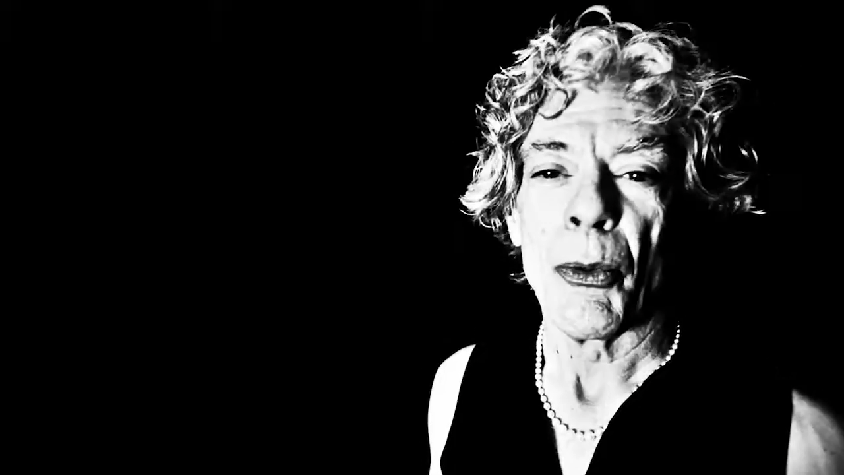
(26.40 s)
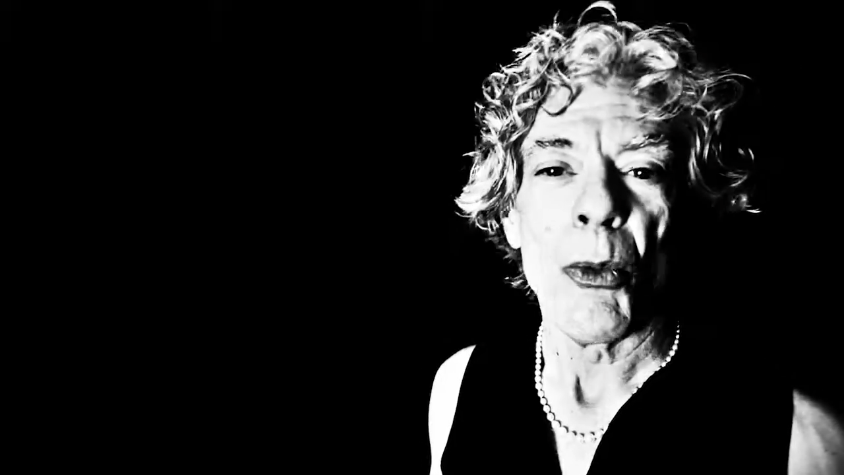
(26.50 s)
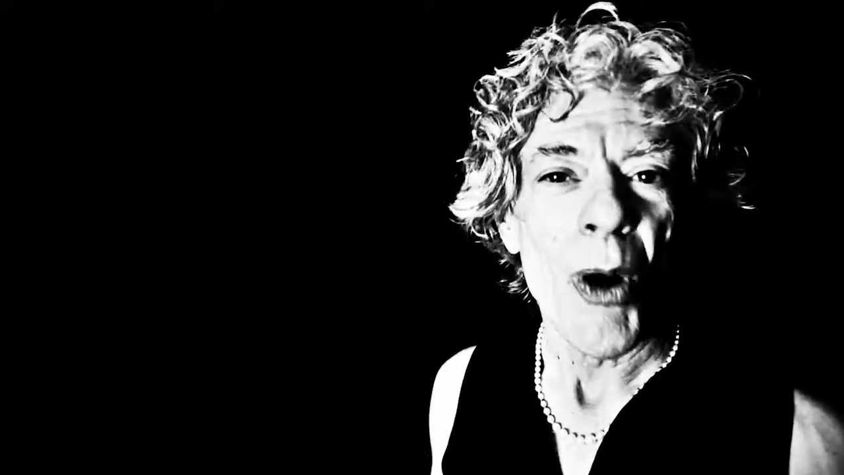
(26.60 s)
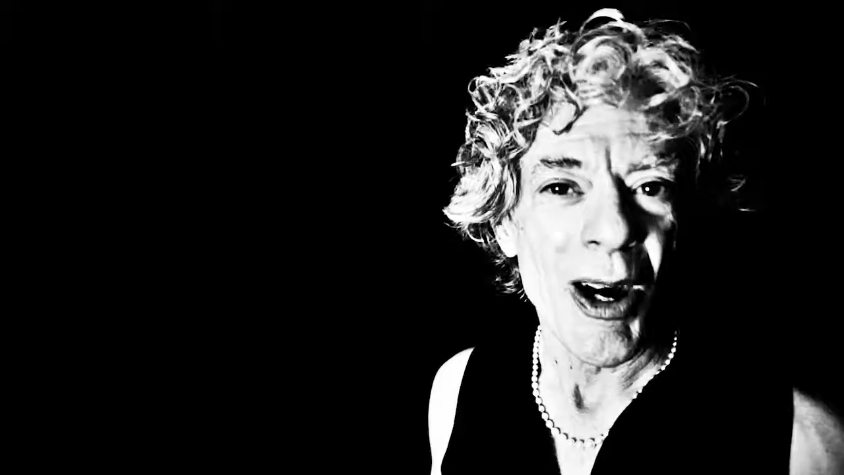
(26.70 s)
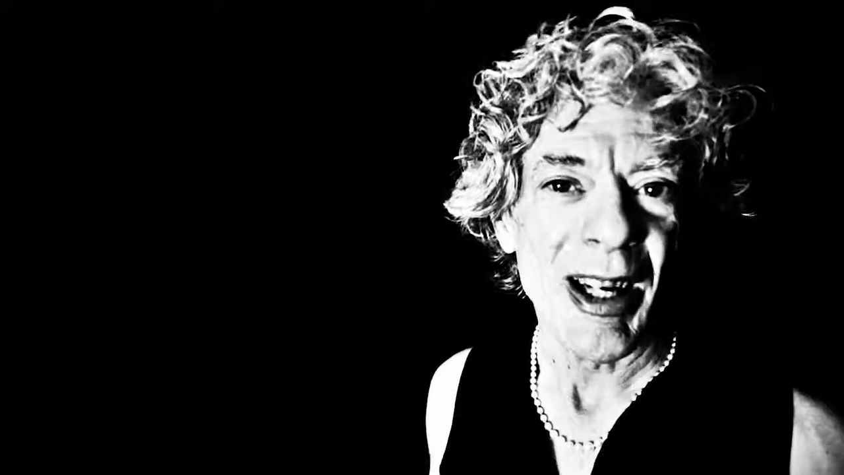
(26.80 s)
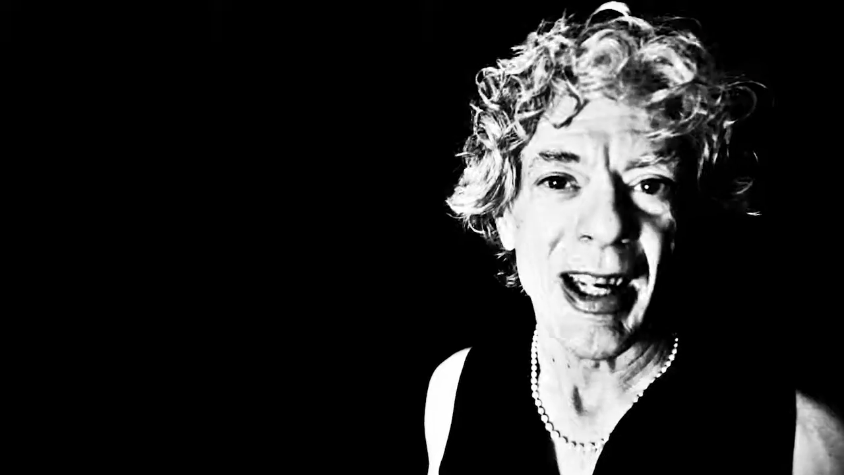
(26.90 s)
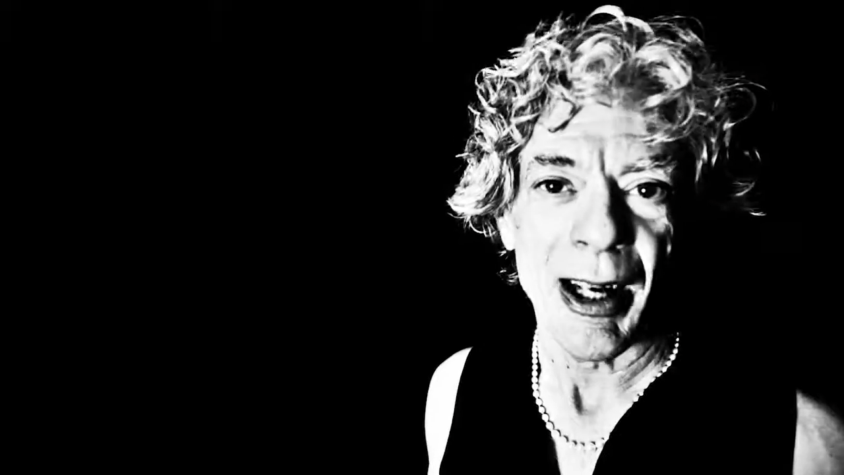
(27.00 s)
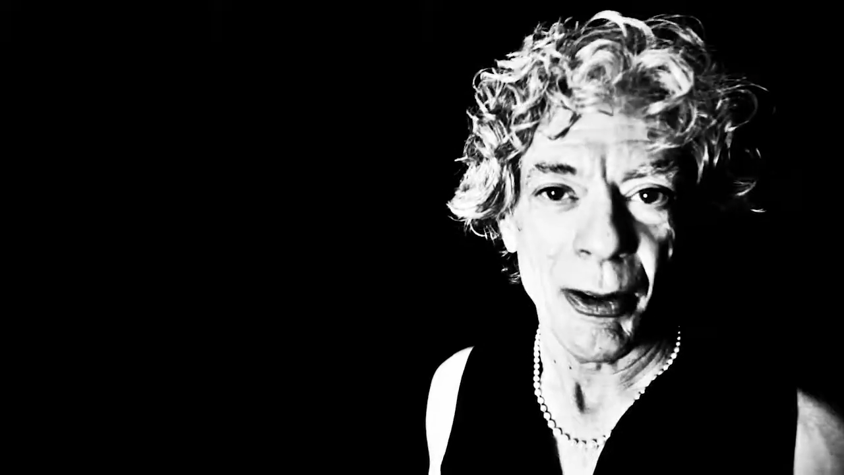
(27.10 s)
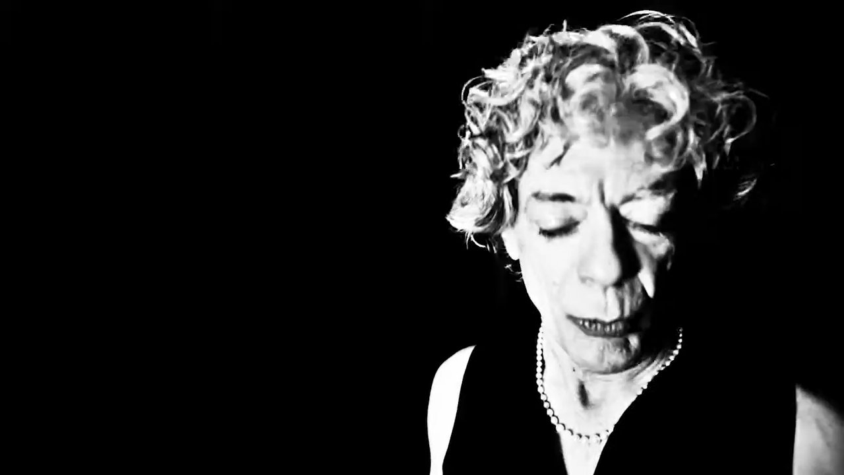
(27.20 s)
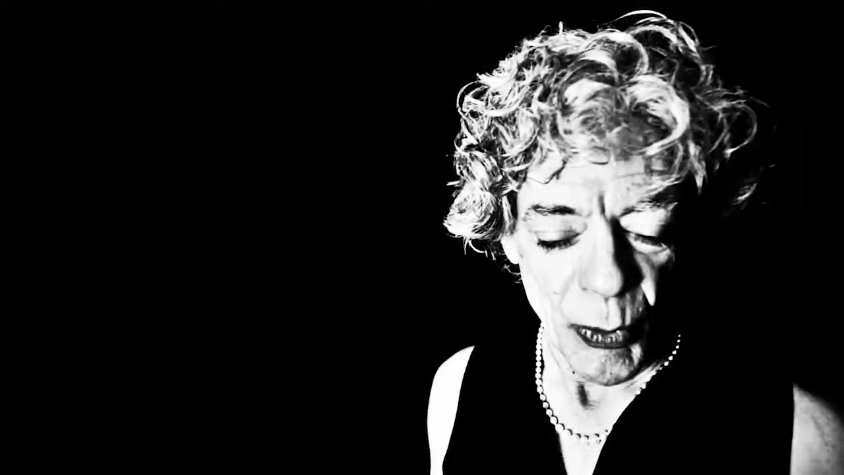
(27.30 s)

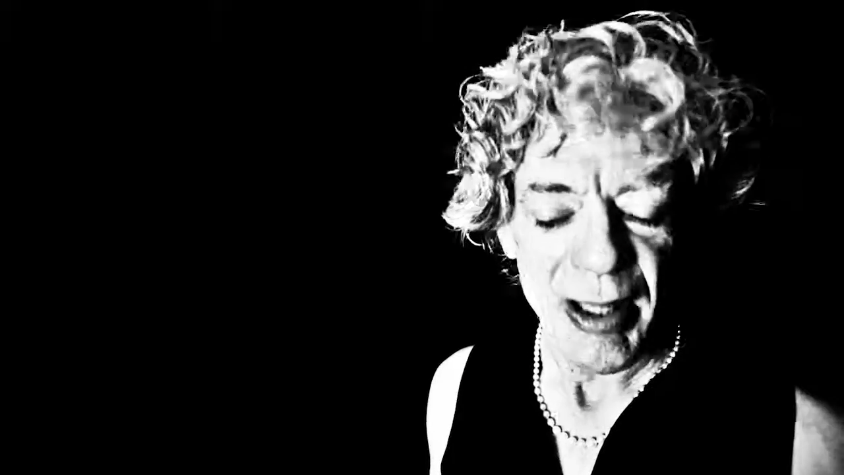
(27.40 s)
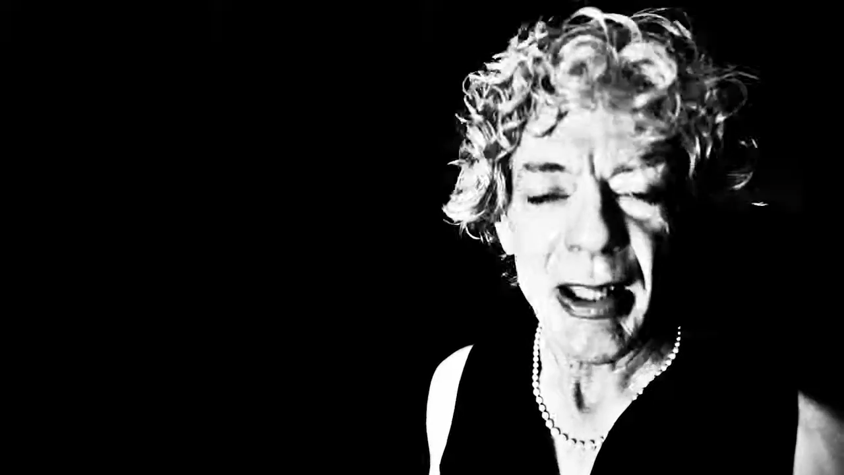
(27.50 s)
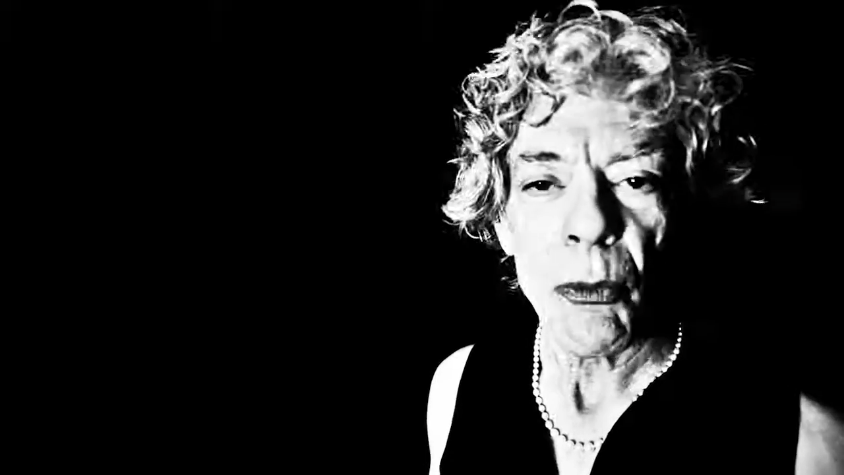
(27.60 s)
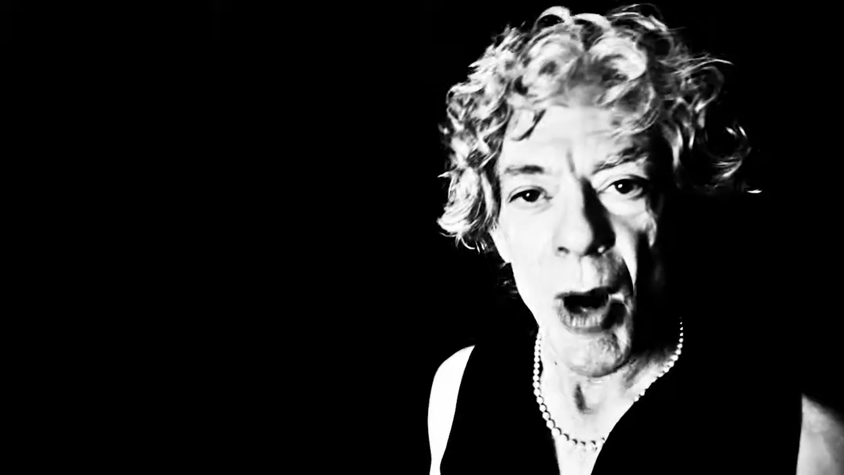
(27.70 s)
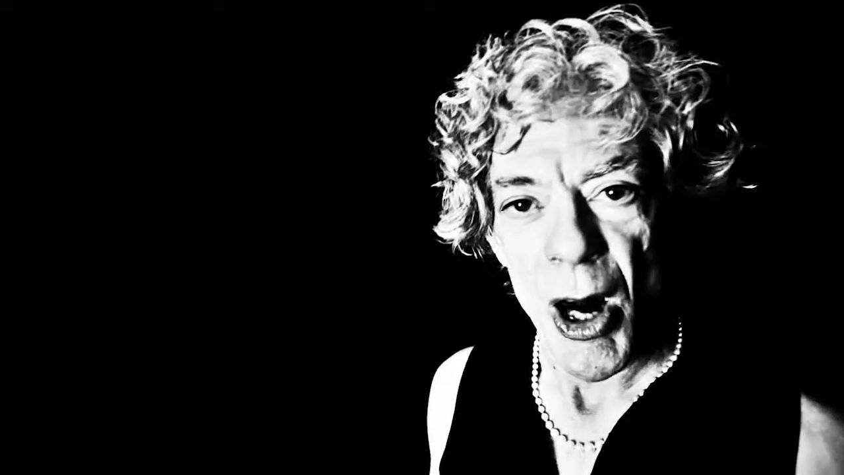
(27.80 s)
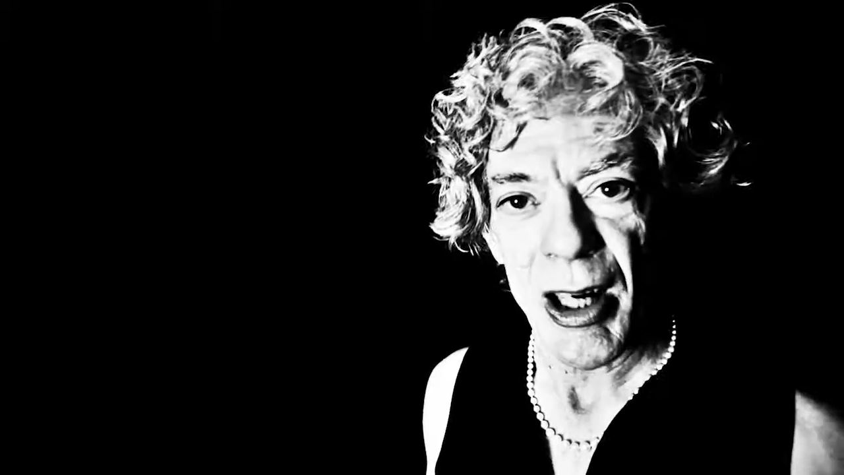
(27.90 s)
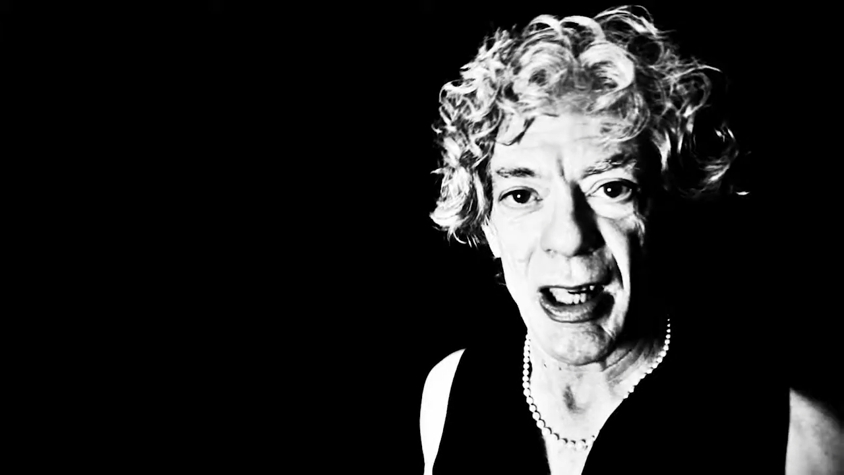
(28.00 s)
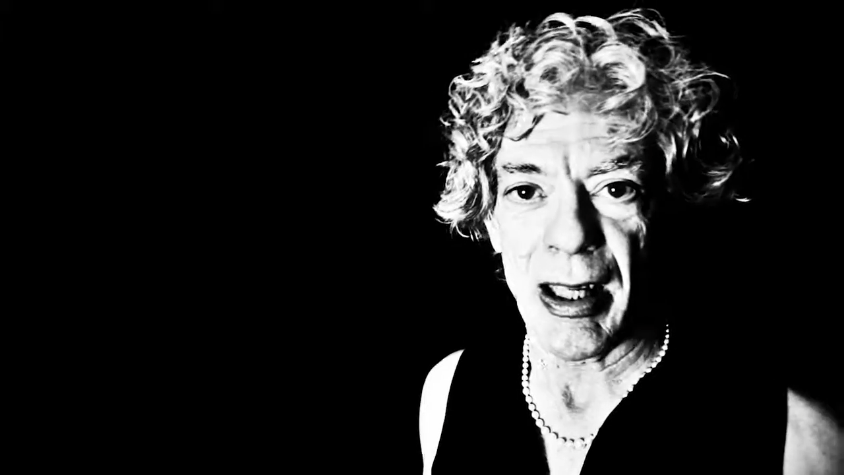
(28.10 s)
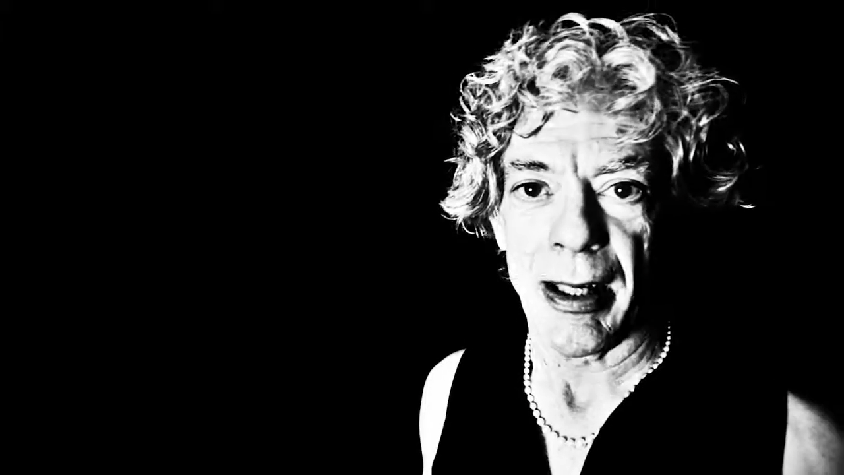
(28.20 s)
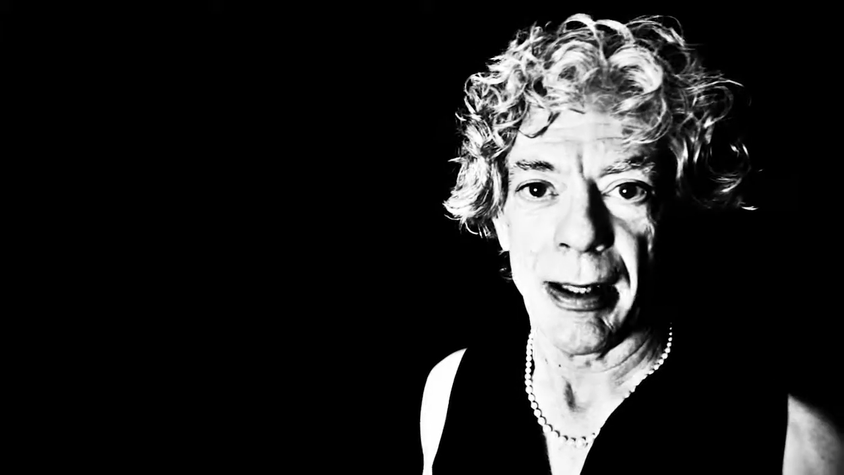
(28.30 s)

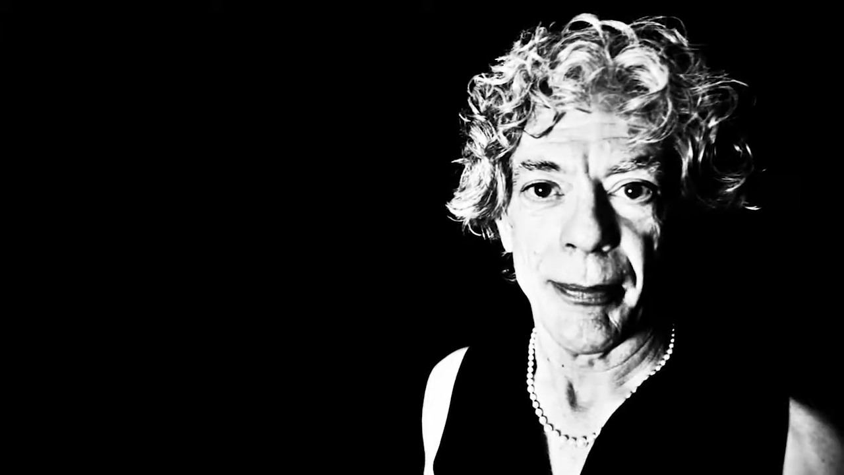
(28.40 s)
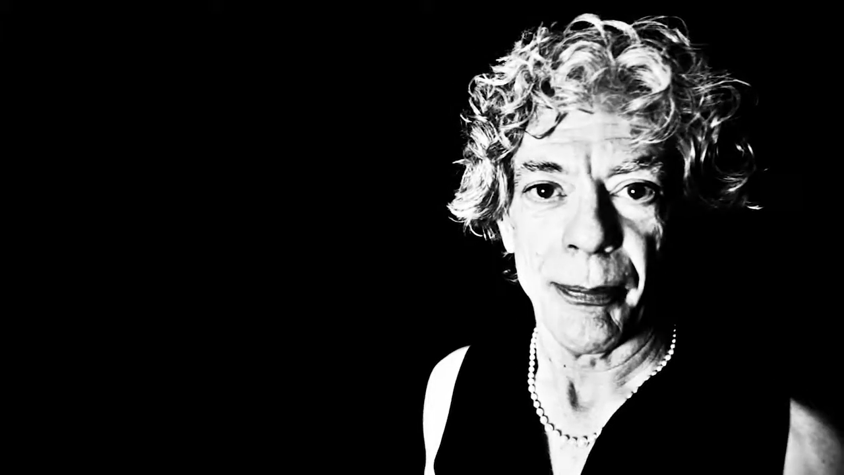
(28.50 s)
Wonka,